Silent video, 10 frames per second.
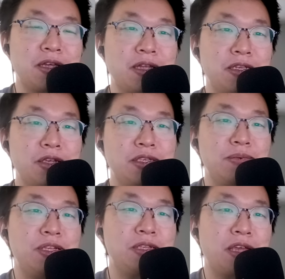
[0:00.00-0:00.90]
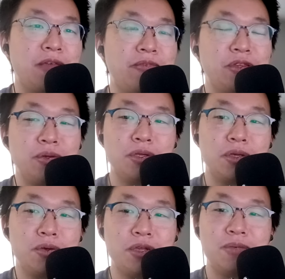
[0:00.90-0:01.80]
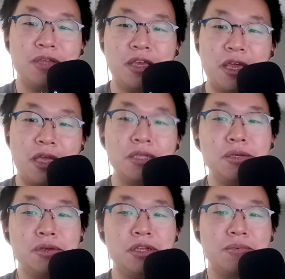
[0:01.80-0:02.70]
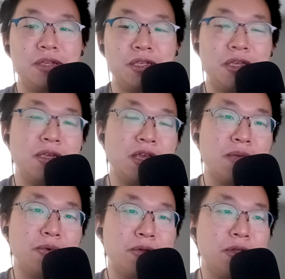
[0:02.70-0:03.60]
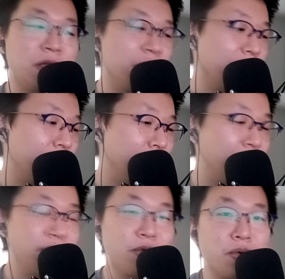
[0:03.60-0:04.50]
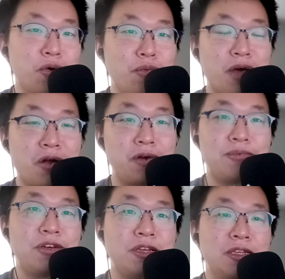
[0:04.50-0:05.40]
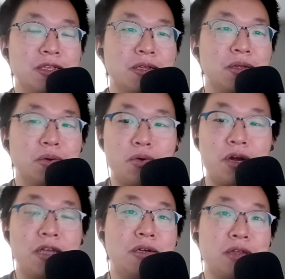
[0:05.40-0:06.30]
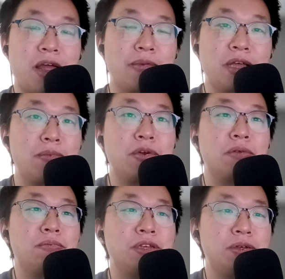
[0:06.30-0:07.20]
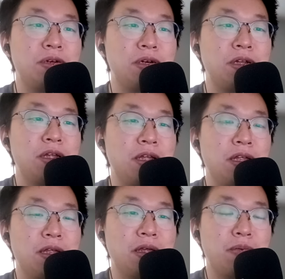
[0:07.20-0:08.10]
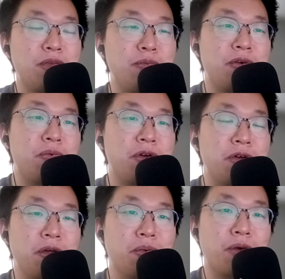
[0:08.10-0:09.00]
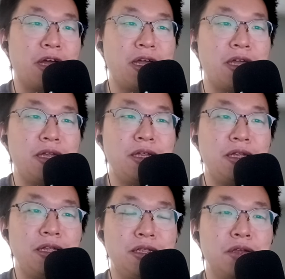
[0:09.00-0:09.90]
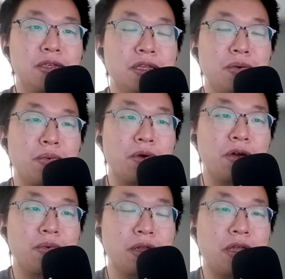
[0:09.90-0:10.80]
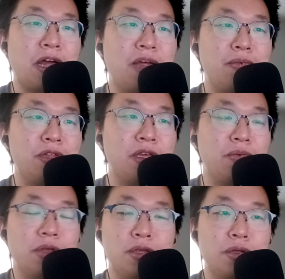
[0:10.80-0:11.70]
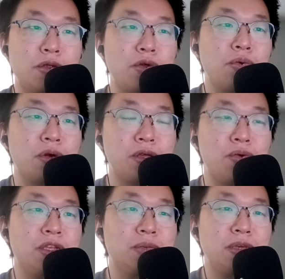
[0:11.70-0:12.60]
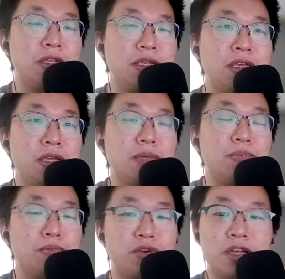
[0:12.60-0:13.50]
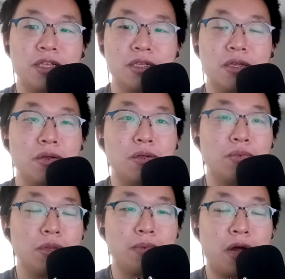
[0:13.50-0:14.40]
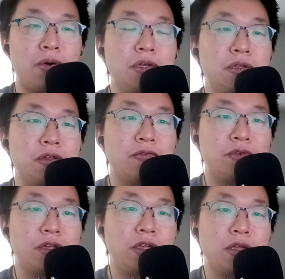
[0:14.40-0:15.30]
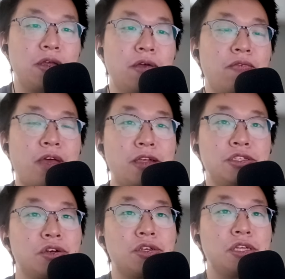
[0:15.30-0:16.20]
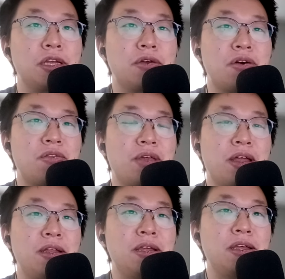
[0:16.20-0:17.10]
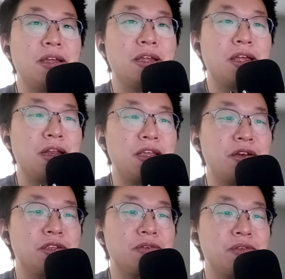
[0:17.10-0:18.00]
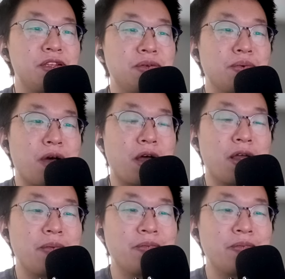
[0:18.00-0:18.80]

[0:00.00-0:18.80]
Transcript: And just to be safe, use a USB-A to USB-C cable on one of the old power bricks or on your laptop or computer. And people are wondering why doesn't it work reliably with the newer USB-C bricks, you know, with power delivery, fast charging and all that. And here's the reason why.